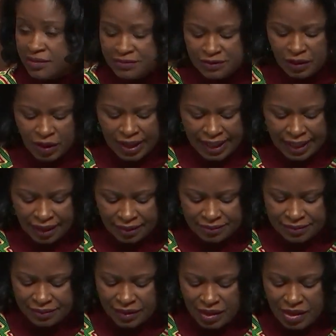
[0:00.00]
As pointed
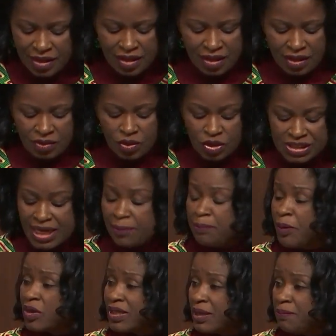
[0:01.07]
out by Senator
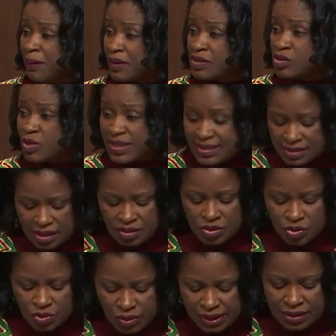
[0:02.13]
Forêt,
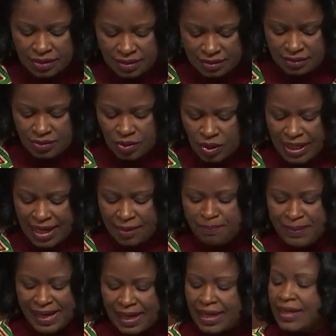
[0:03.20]
Japan spends
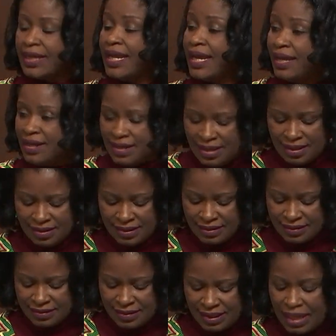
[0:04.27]

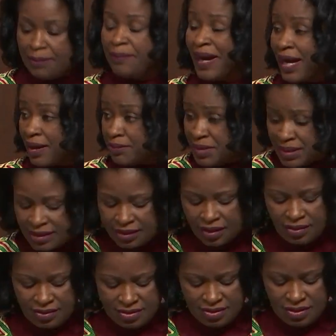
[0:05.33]
$68
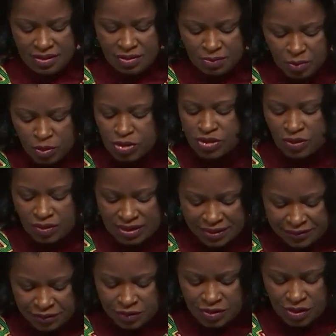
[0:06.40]
per year
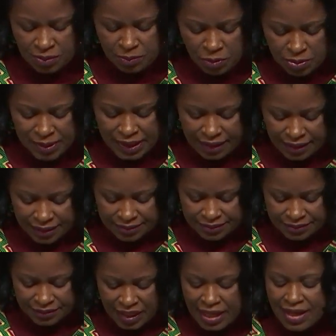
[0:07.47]
per capita
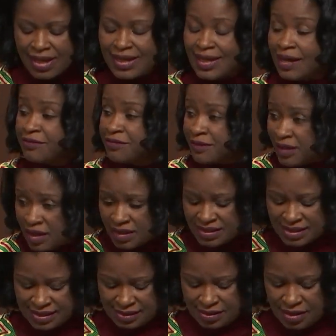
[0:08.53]
on its
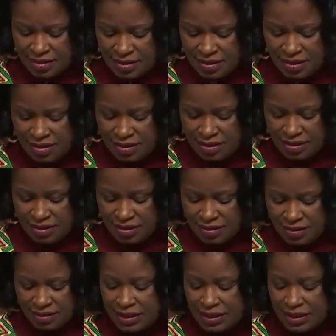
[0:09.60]
public broadcaster.